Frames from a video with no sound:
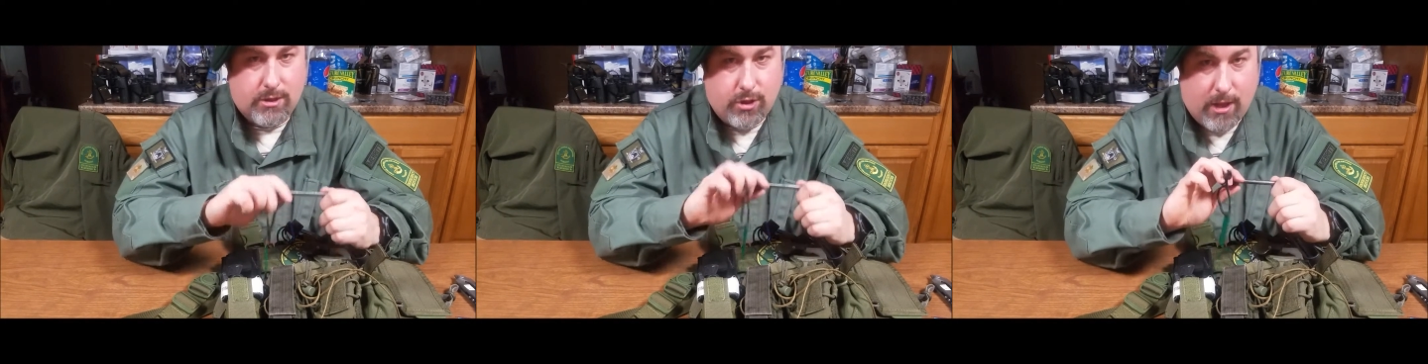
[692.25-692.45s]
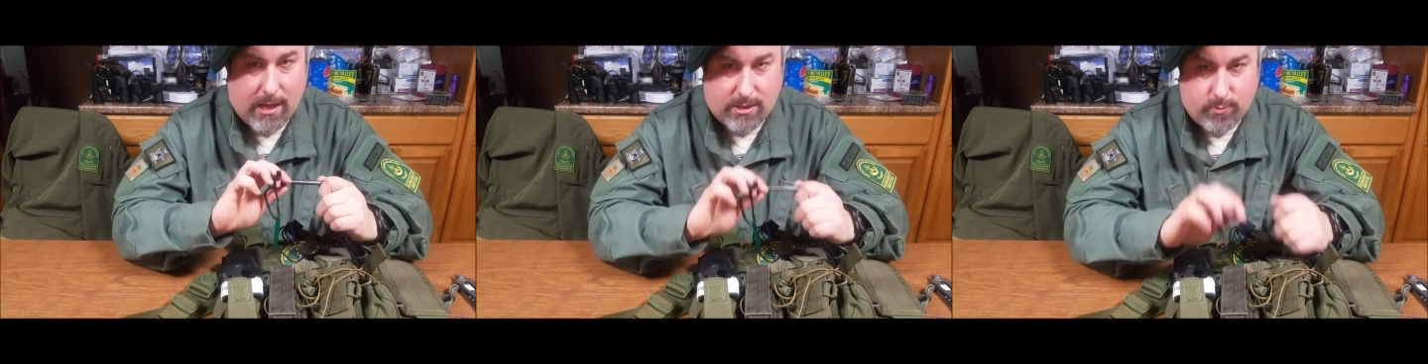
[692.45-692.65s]

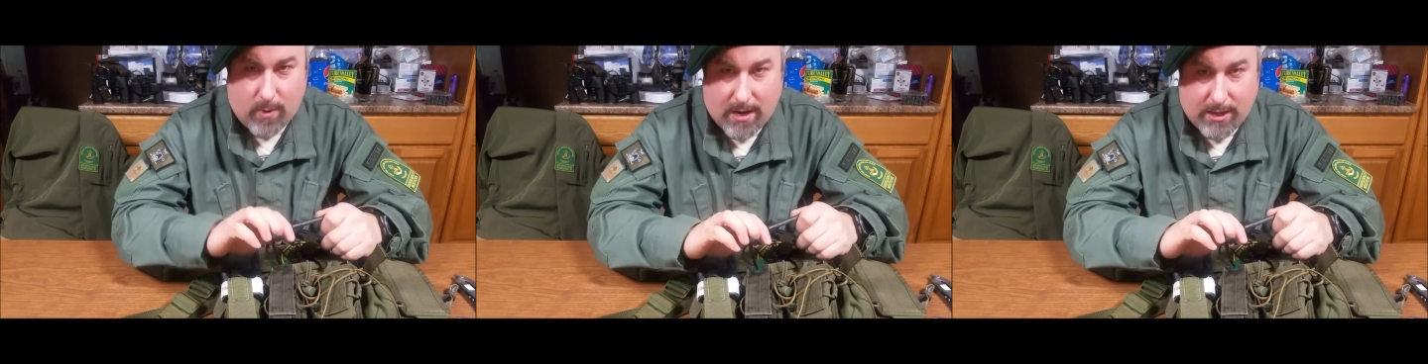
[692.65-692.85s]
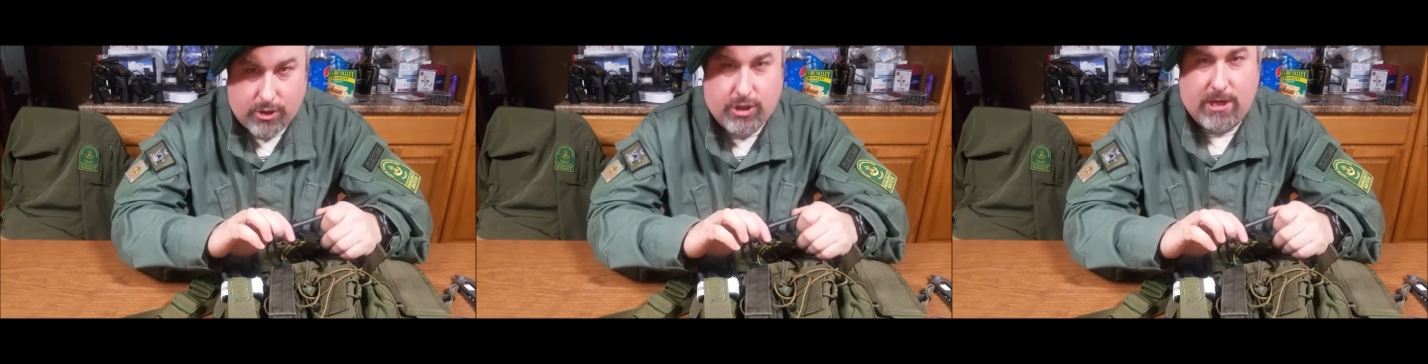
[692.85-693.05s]
That's why
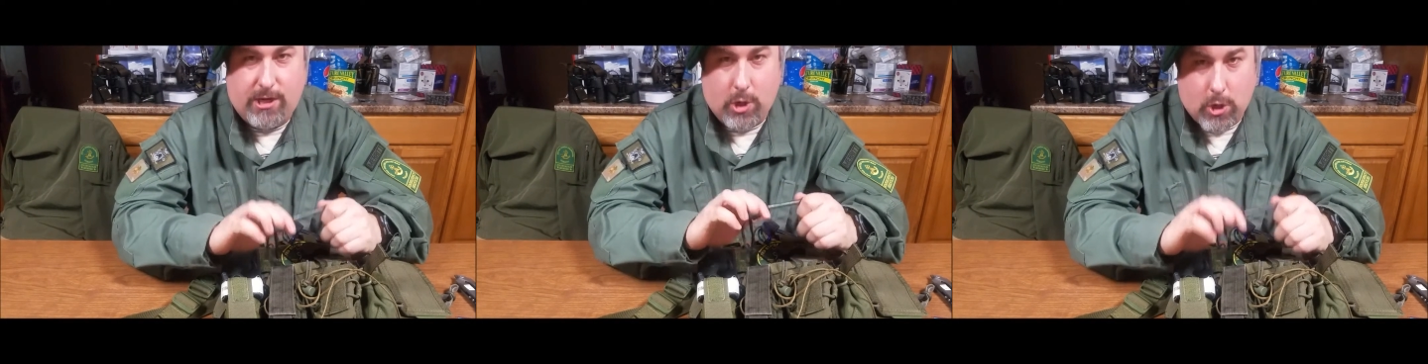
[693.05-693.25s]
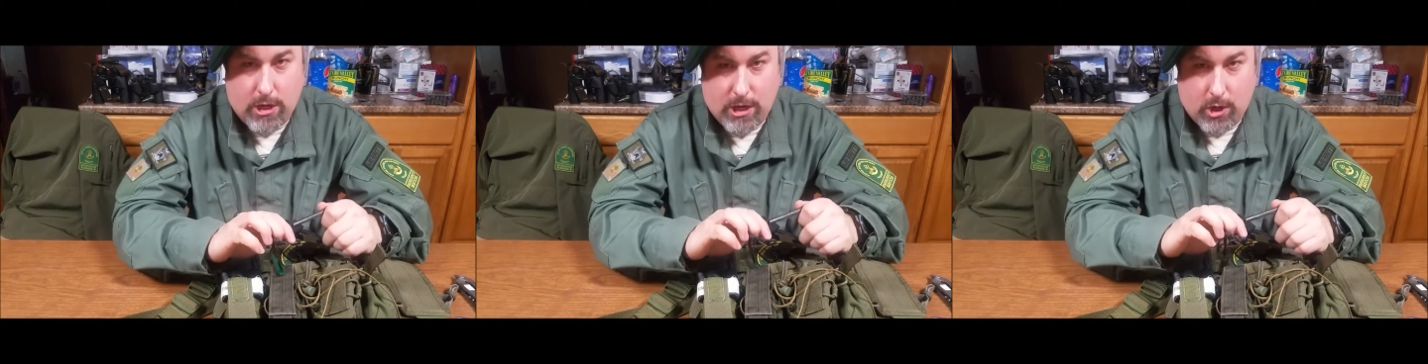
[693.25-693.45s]
you check
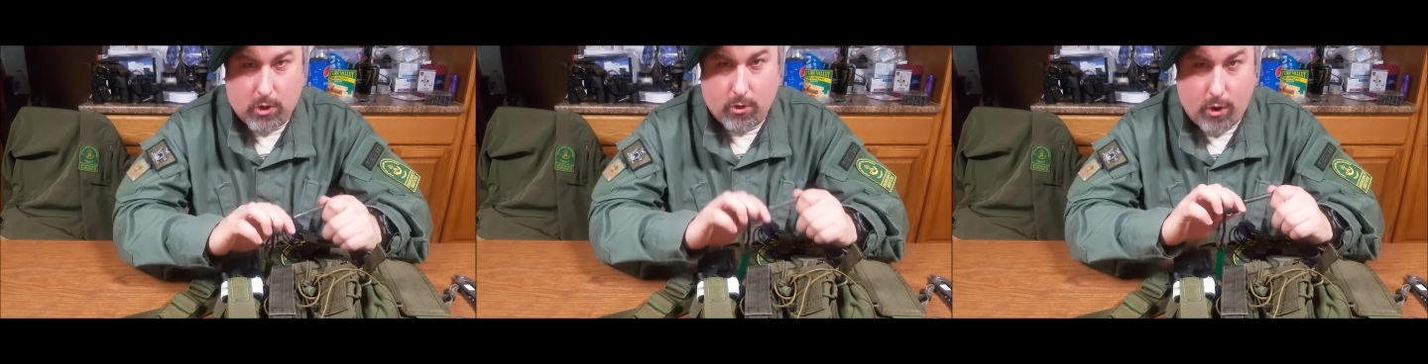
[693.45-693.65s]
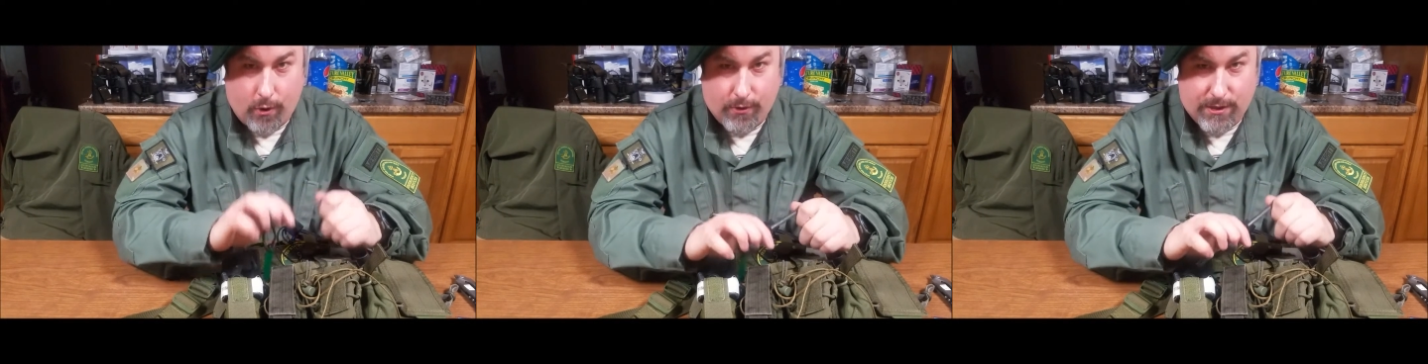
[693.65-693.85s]
your gear
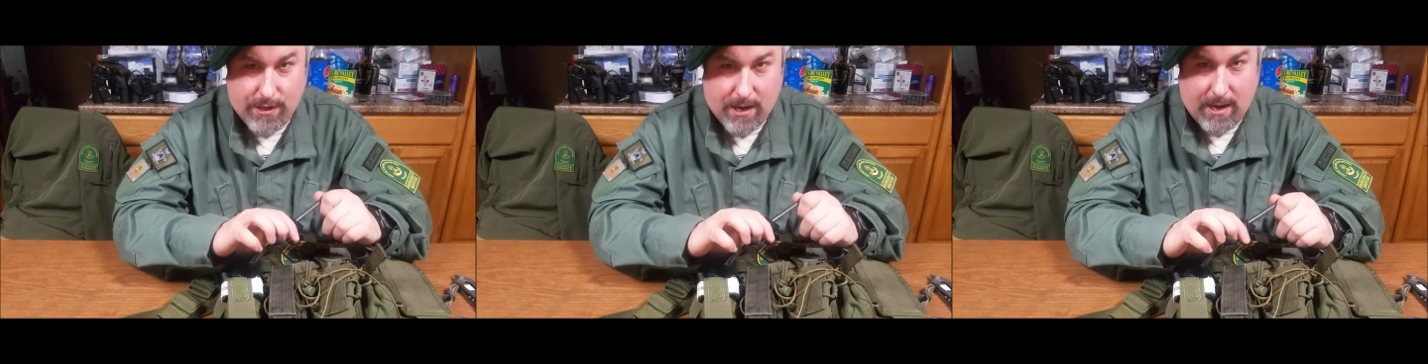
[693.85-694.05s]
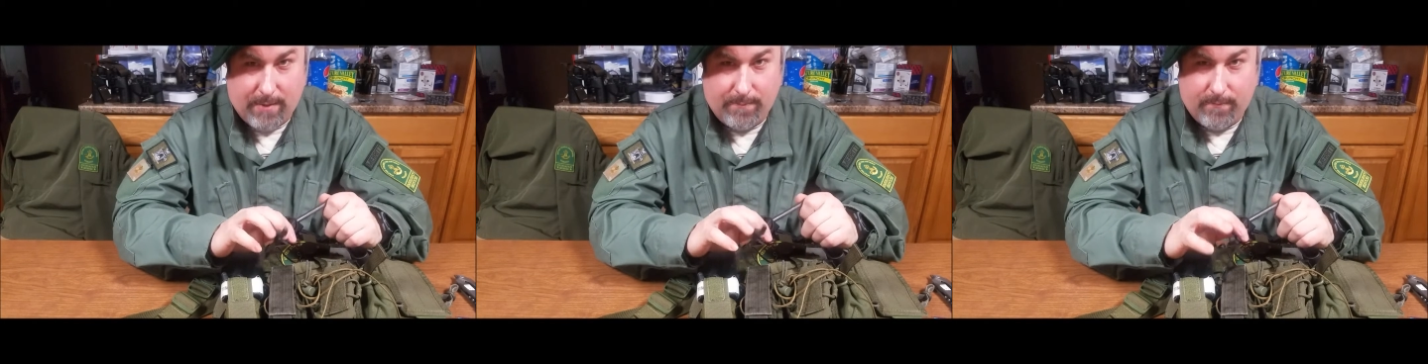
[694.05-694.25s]
all the
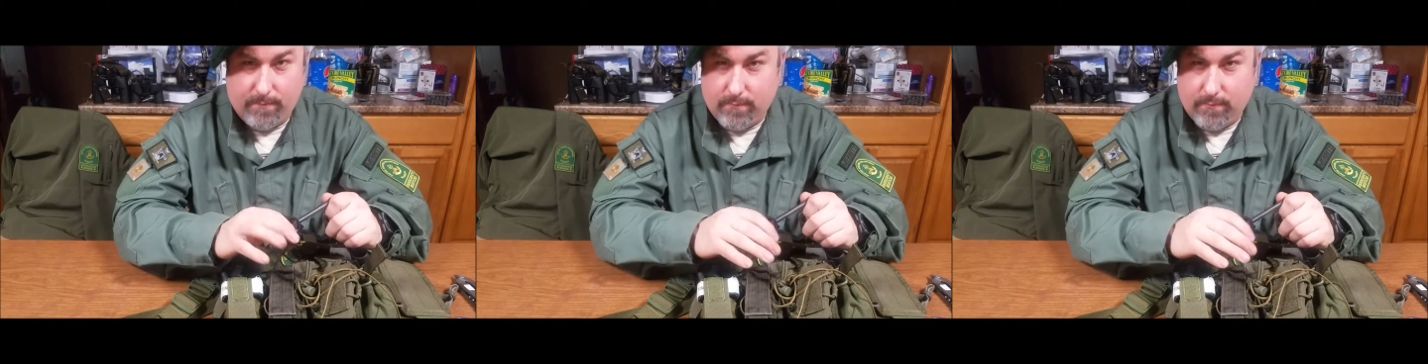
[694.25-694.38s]
time.